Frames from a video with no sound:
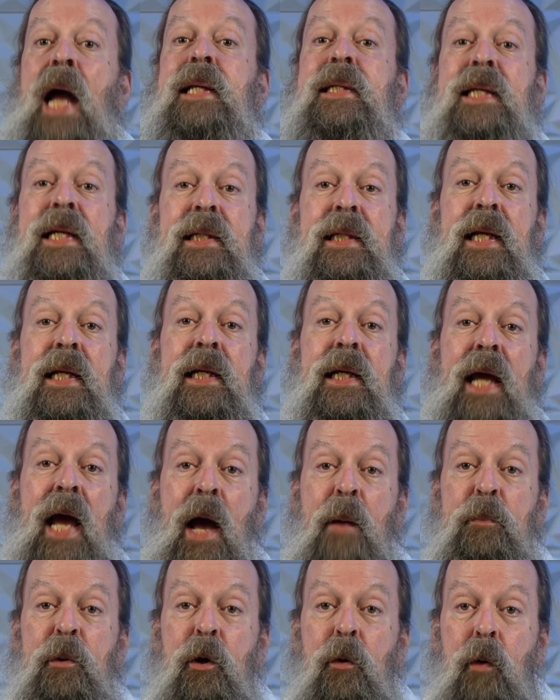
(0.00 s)
I did get an
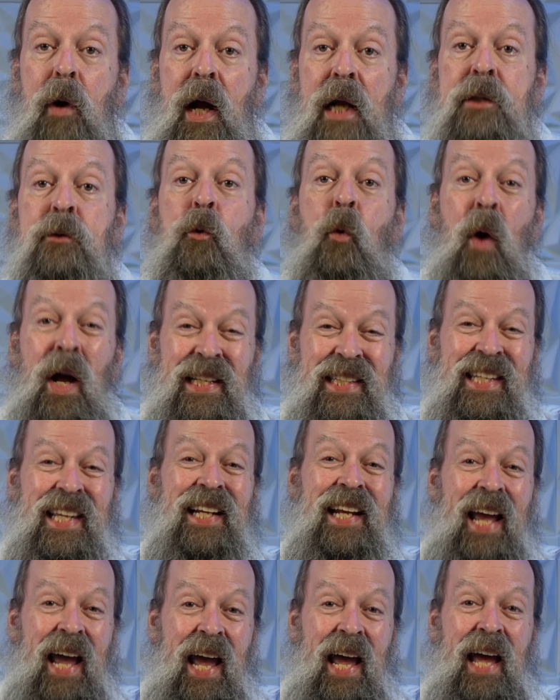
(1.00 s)
Apple Watch once
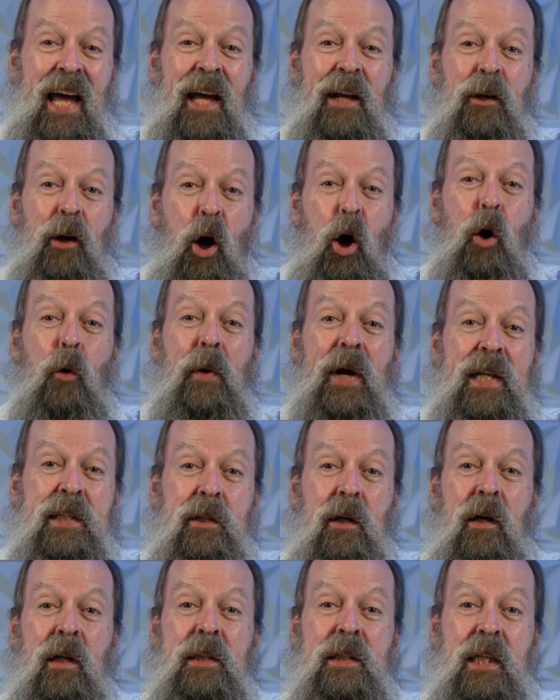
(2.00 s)
it had always
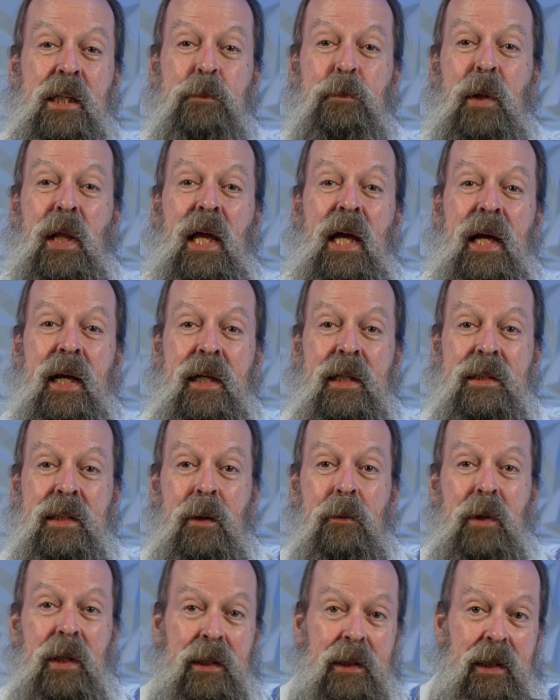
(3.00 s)
on display because I
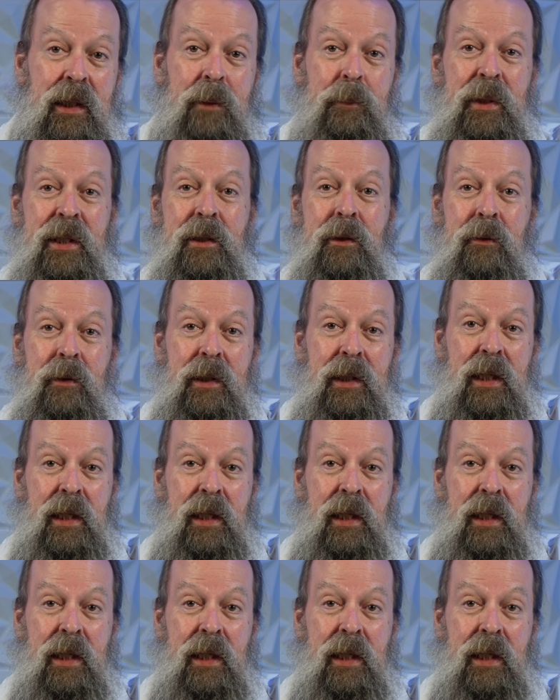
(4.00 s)
wasn't going to be doing